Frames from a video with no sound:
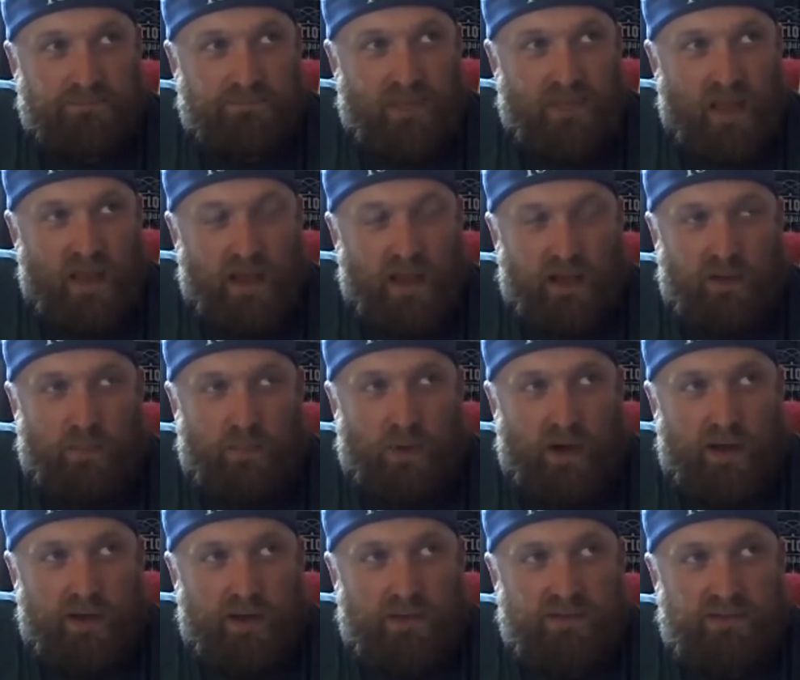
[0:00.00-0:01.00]

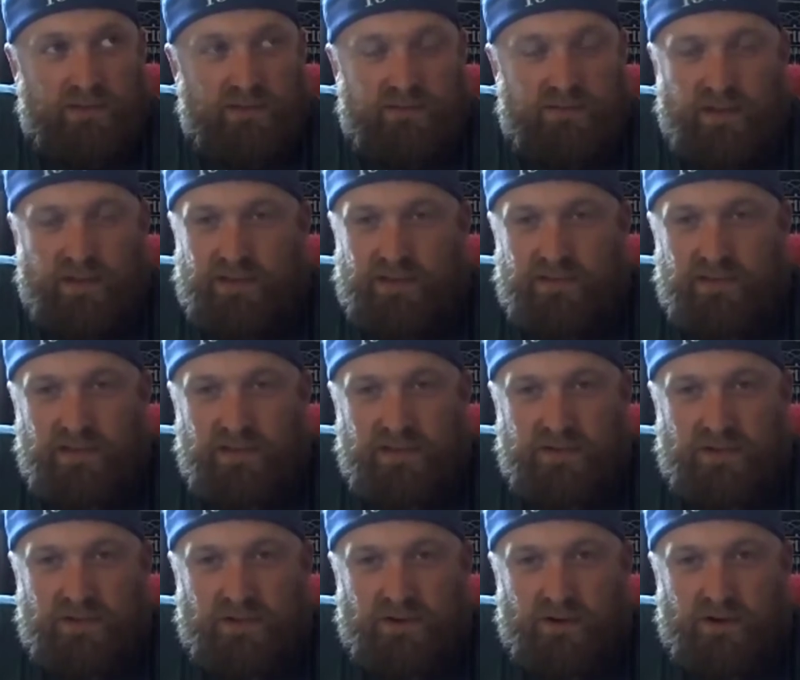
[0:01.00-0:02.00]
antibiotics and
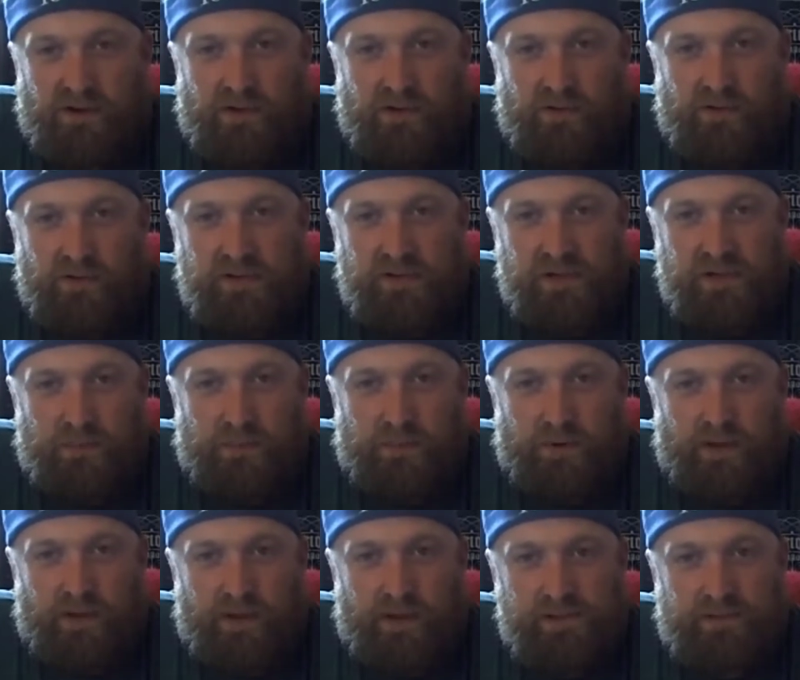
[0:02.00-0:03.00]
vaccines are critical to sheep
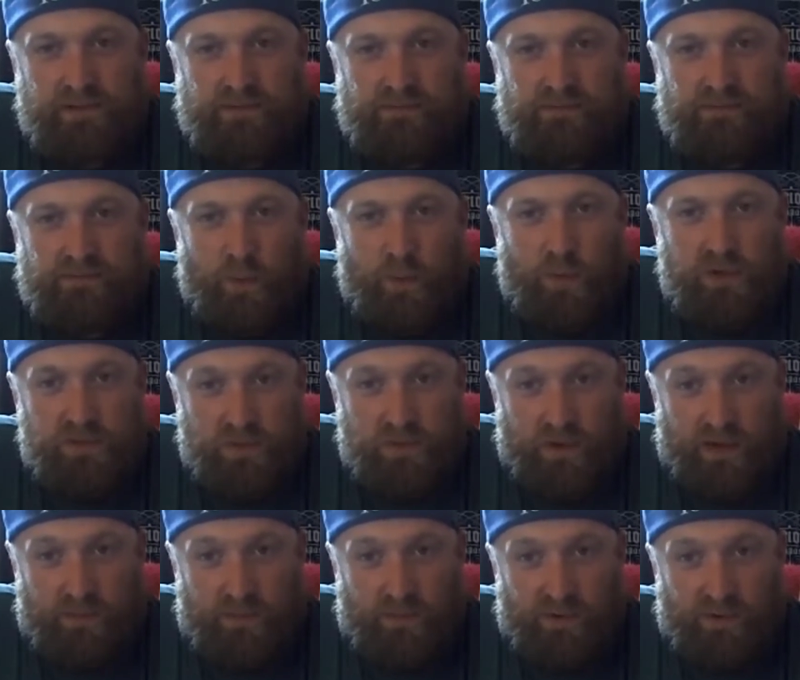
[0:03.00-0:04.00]
production. We wish
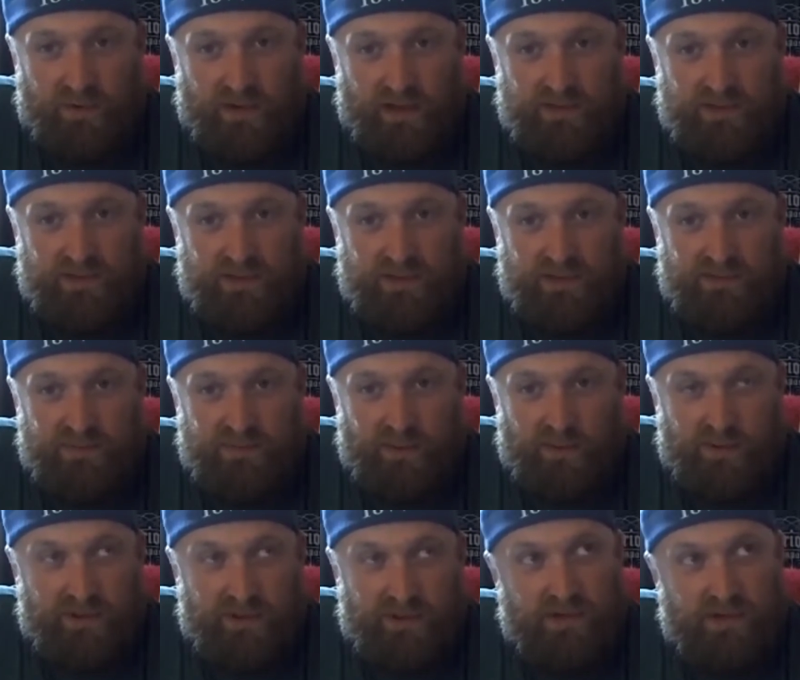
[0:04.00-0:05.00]
we had more vaccines,
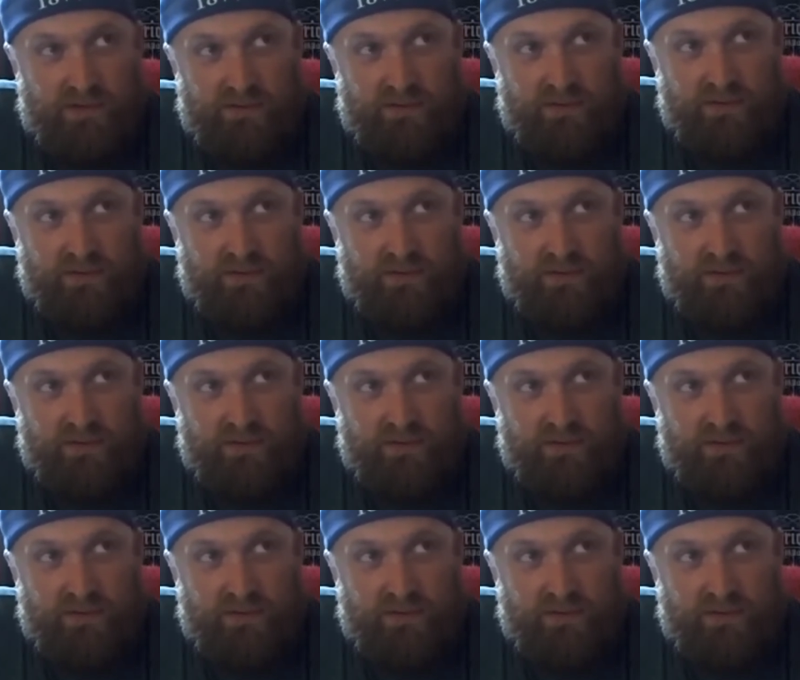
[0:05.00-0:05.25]
but we don't.